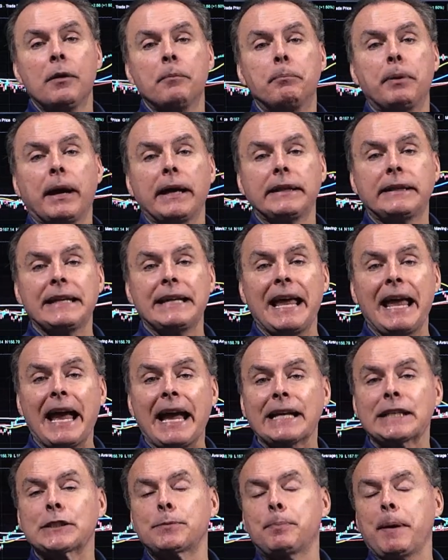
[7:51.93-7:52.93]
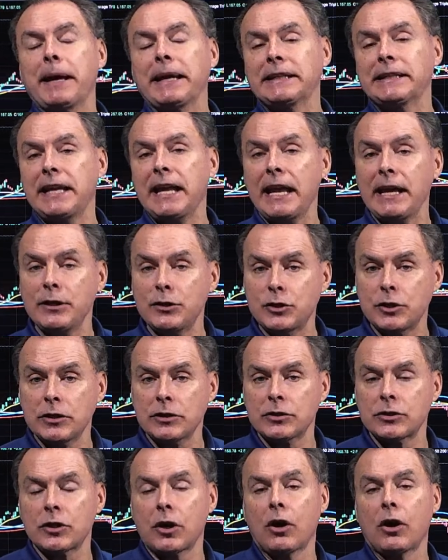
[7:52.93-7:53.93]
But the
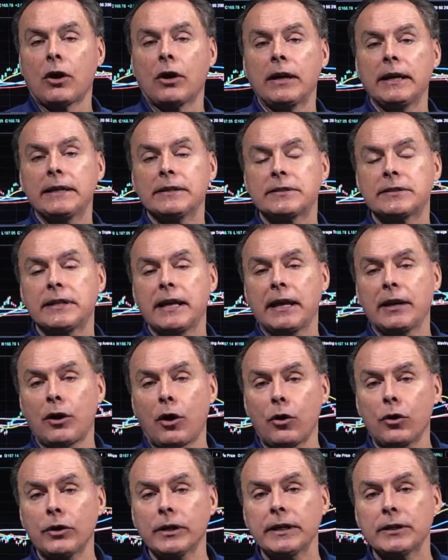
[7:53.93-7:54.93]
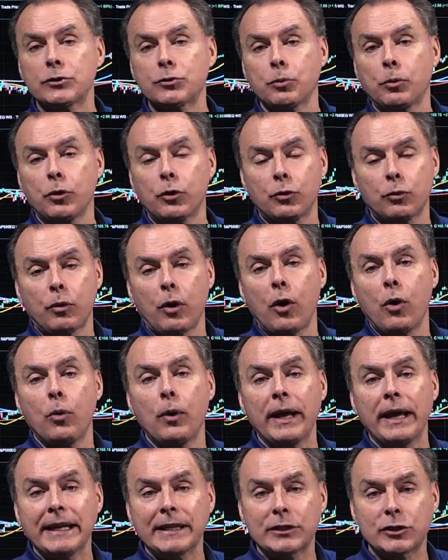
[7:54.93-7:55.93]
expectations are is that earnings will
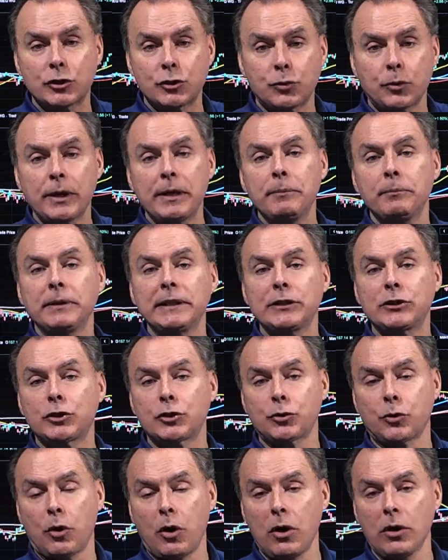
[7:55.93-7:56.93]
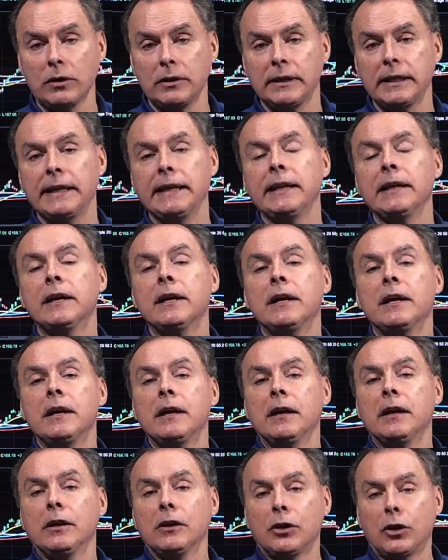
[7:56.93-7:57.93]
grow extremely strongly
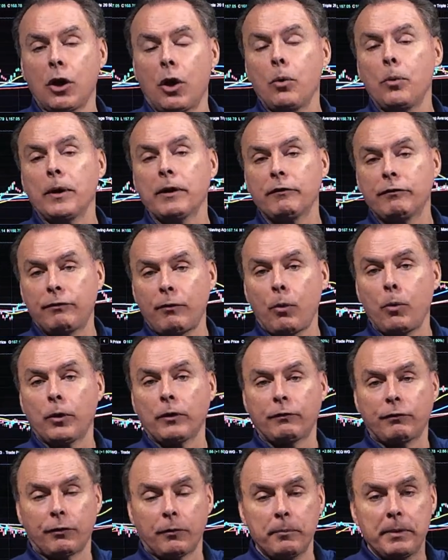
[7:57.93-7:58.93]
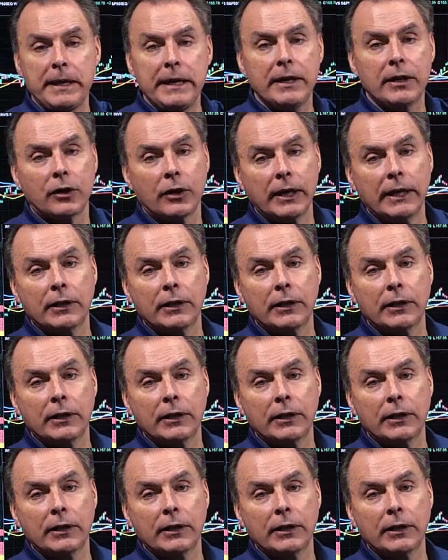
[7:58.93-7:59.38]
going forward from here.